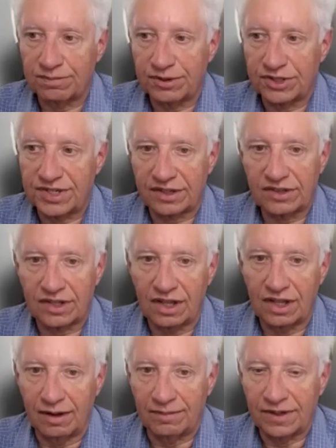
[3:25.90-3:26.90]
protect the
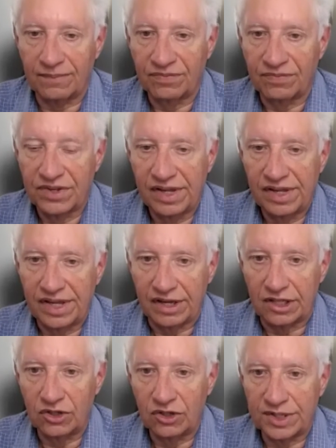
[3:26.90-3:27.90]
climate,
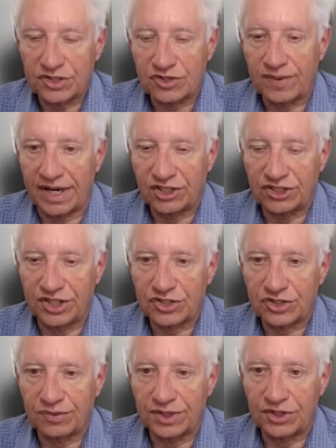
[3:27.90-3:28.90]
including strategies
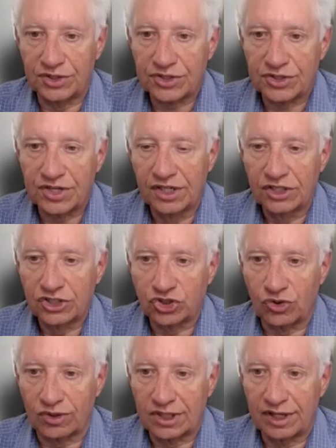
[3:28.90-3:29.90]
to reduce
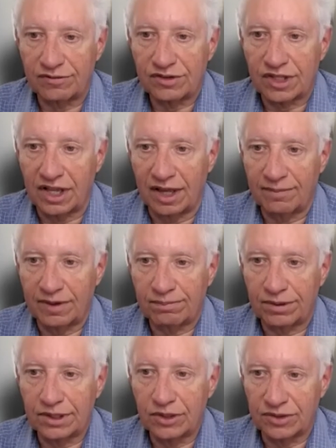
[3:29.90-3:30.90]
short-lived climate
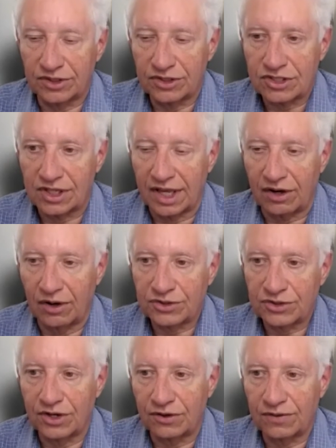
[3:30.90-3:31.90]
pollutants like
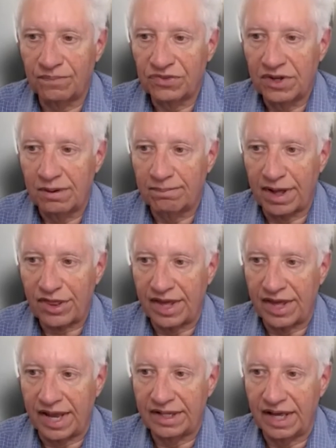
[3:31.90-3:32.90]
ozone,
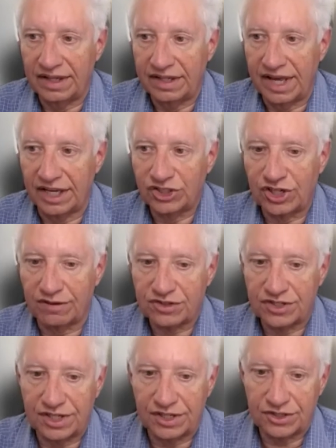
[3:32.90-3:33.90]
methane, and the
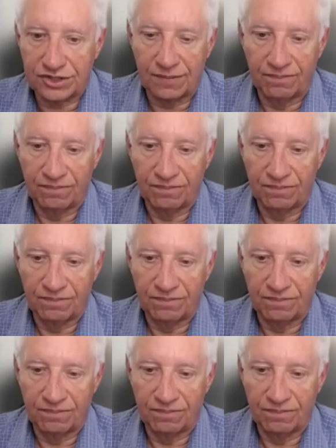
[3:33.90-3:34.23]
HFCs.